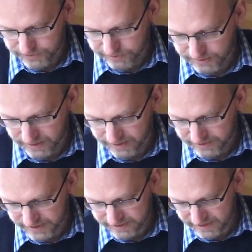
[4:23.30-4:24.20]
you will." And it
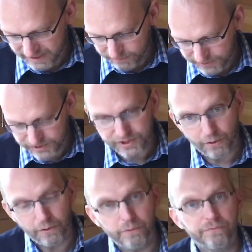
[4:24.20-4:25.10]
says that he was
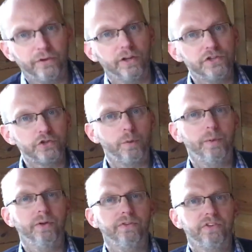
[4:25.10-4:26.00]
sorrowful and
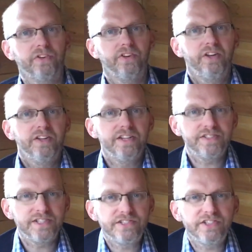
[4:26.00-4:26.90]
troubled.
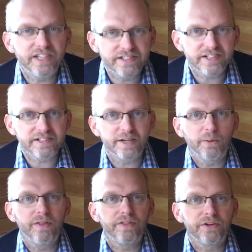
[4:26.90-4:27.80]
This is Jesus that
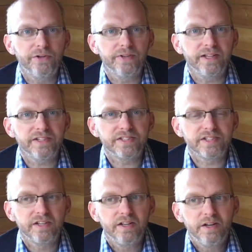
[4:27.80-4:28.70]
went through
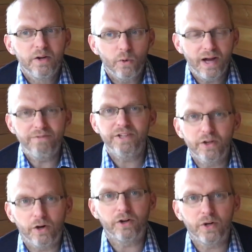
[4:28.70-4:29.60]
this. Whatever
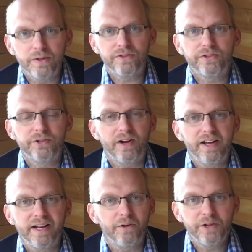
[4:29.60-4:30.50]
you're going through
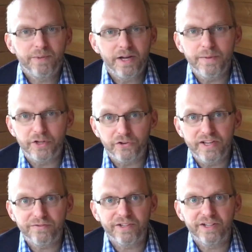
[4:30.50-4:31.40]
right now, you might be
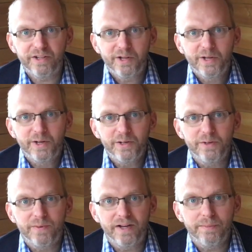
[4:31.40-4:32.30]
grieving,
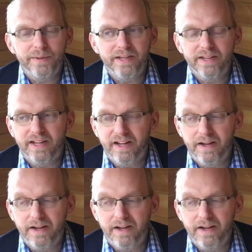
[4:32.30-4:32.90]
you might be